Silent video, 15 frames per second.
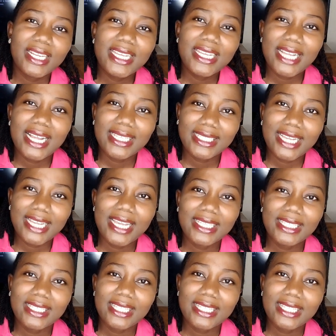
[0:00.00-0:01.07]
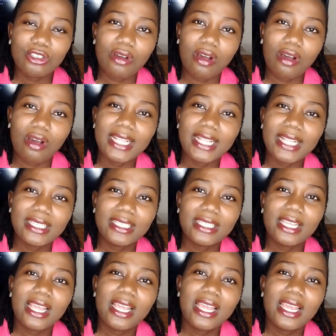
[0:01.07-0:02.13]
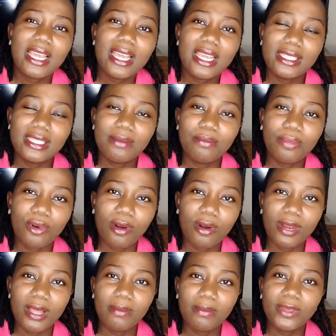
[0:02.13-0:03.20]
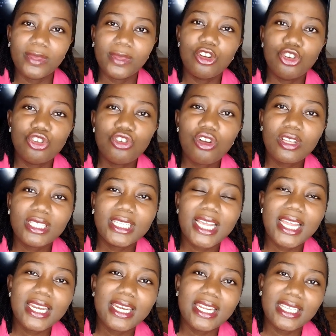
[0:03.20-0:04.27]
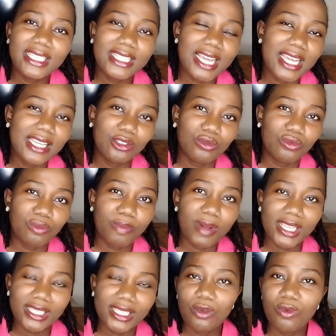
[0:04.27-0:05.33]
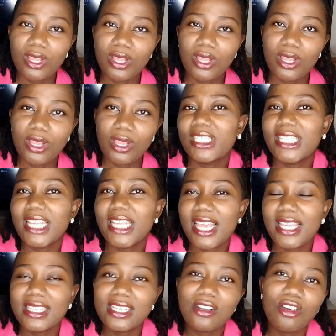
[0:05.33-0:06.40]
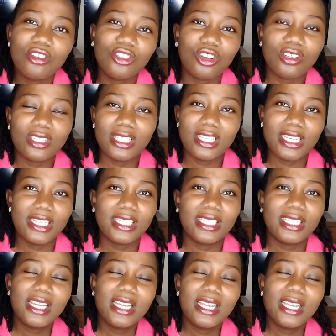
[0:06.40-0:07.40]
These are signs that your heart is in problem. Do not say these signs will pass away. Do not say, is it not just this?